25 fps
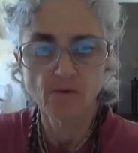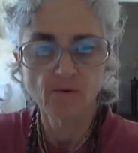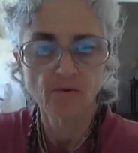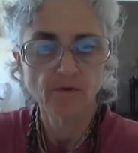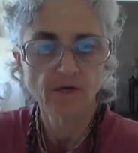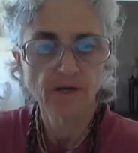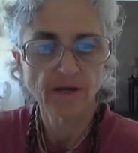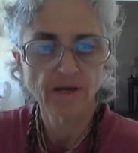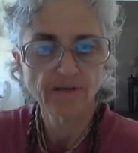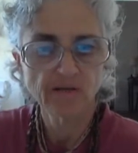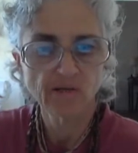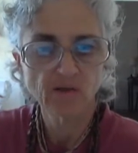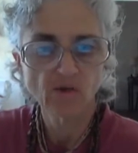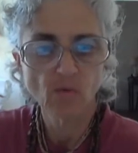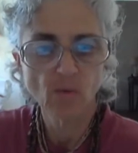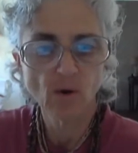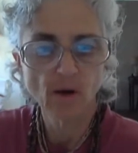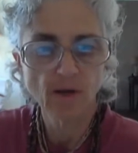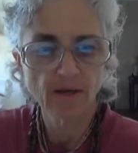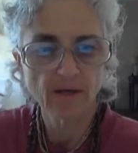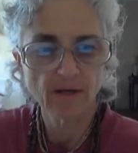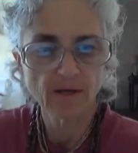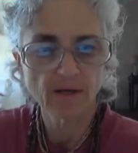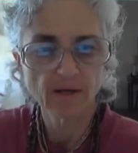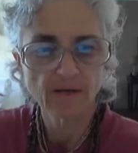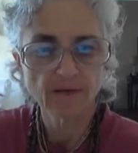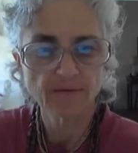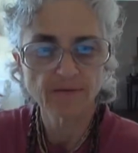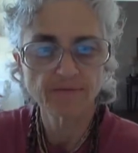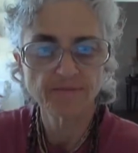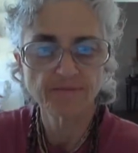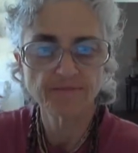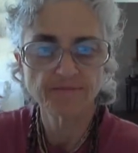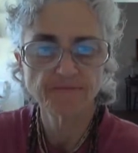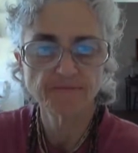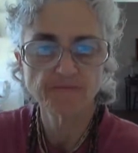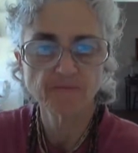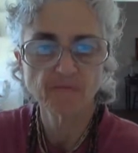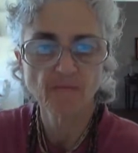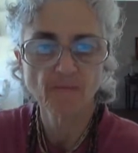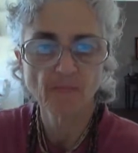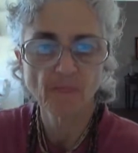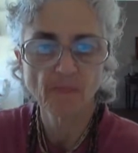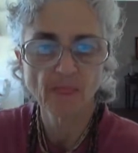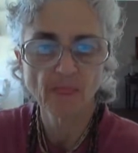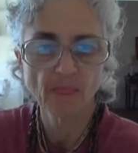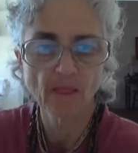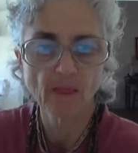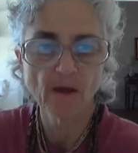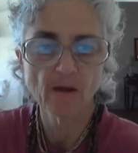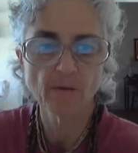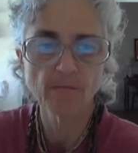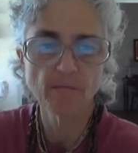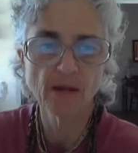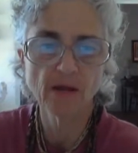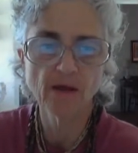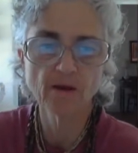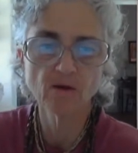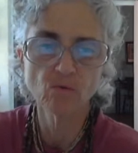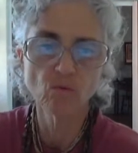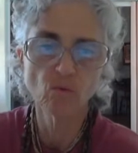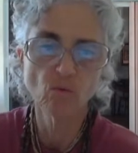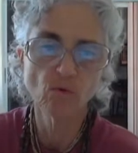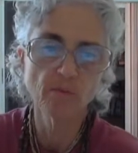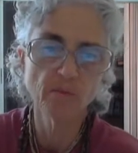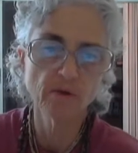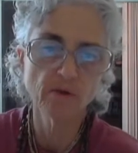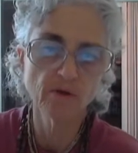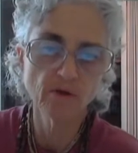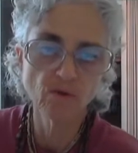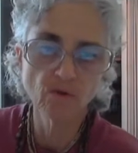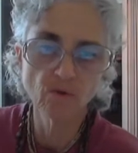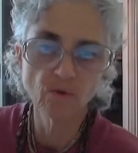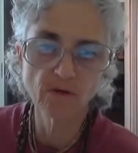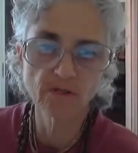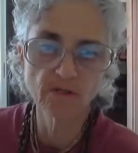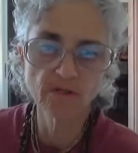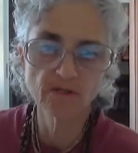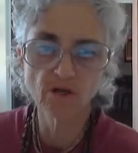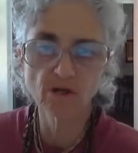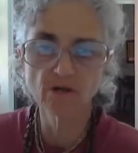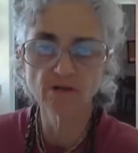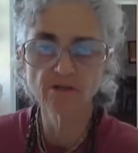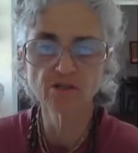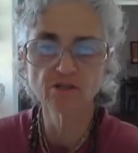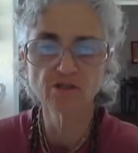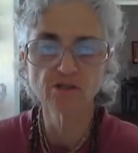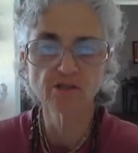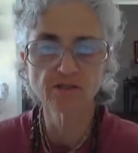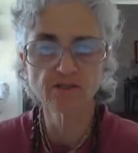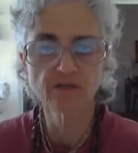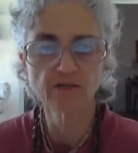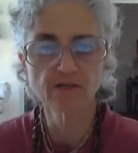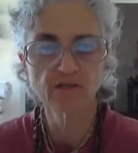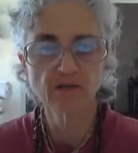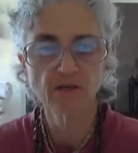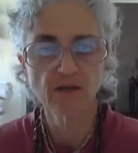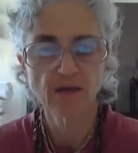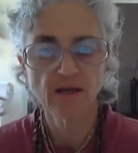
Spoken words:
Text 20. A man or woman who indulges